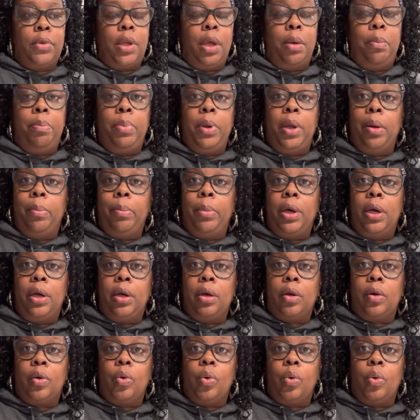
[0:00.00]
beer
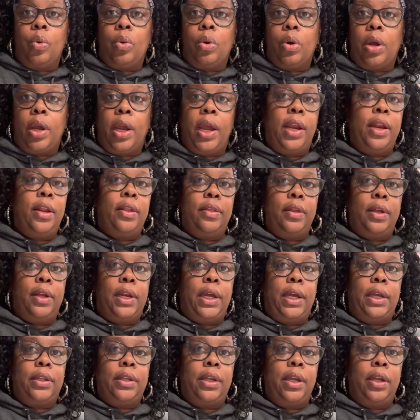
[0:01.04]
mug or anything
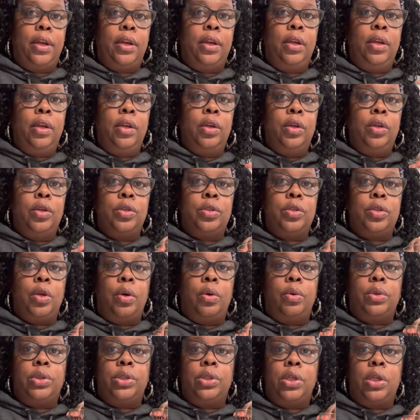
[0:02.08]
like that.
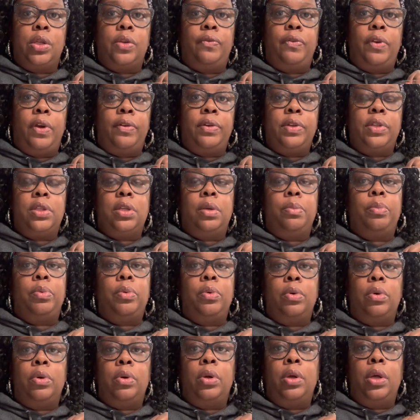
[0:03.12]
So it's just very
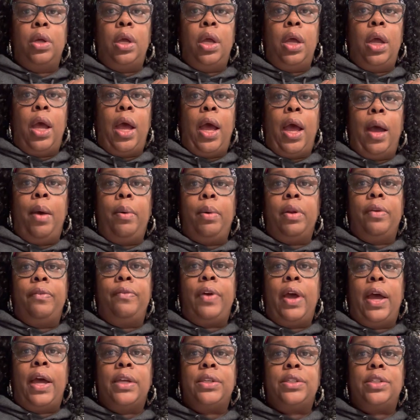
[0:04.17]
simple. I would
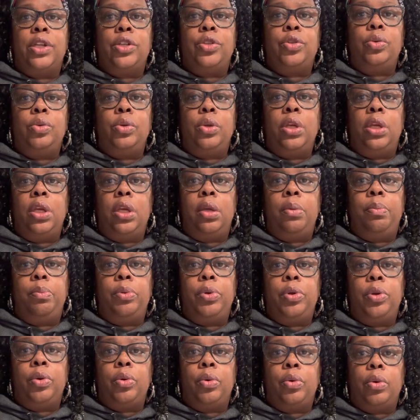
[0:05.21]
advise that you keep
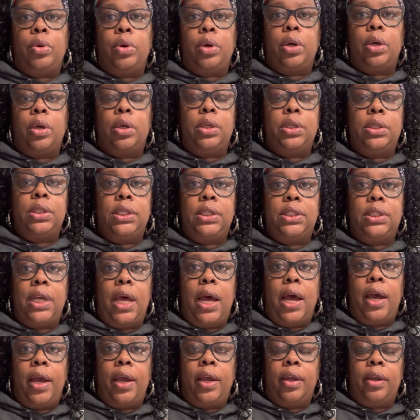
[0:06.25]
your
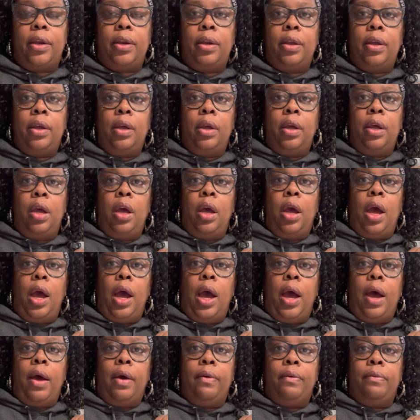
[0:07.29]
design
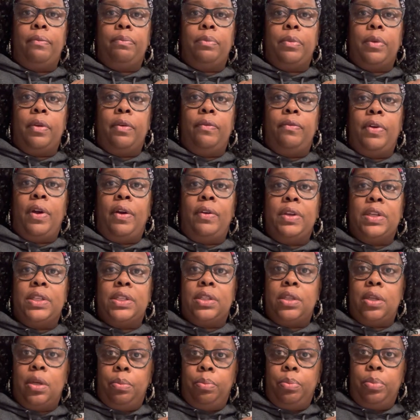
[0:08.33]
um, very
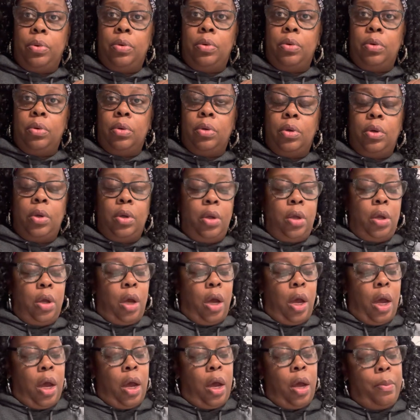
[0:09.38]
simple.
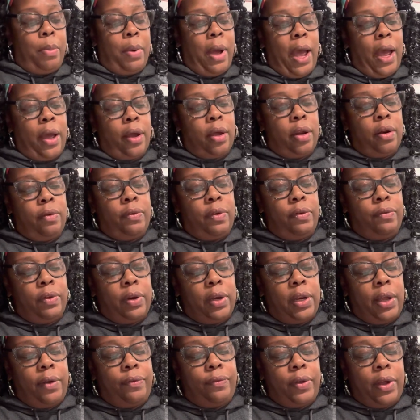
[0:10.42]
Um, I could have even
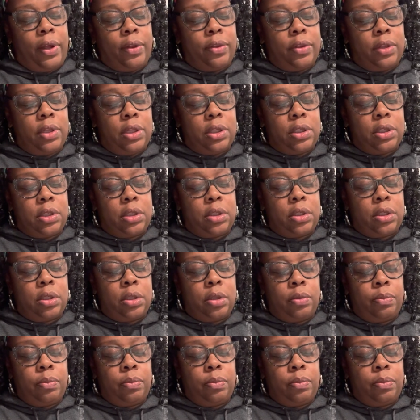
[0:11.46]
left out this